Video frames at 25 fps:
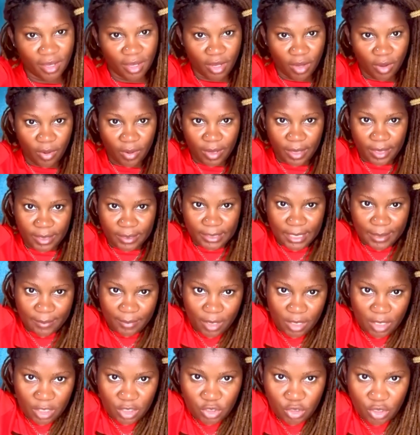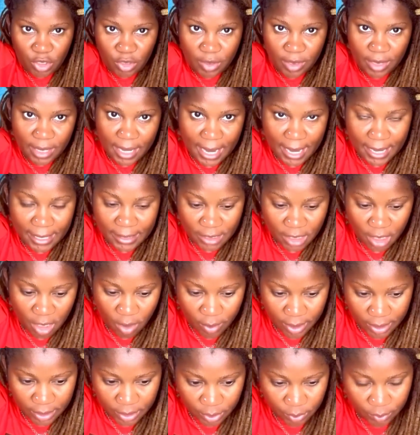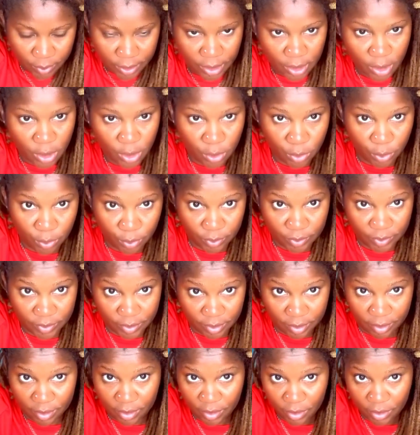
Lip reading: Okay, so I'm gonna show you guys how I do it loose.